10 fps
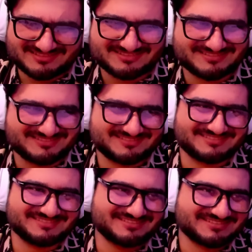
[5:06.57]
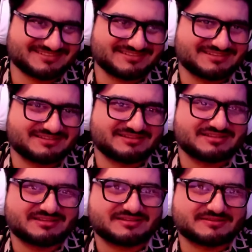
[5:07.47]
was caught by
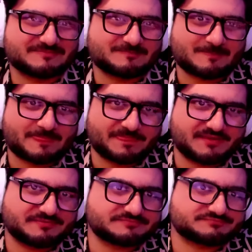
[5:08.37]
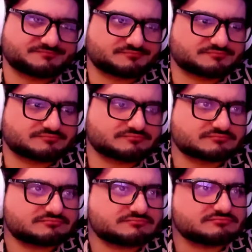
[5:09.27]
Elizabeth, and as it assured
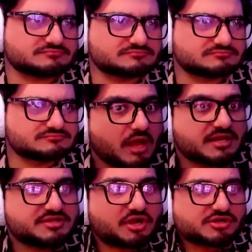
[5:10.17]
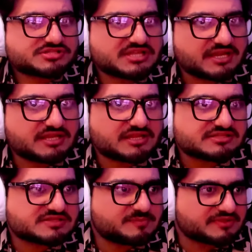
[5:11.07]
her that Darcy. Darcy and
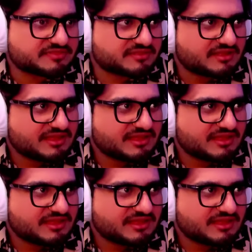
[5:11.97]
Elizabeth.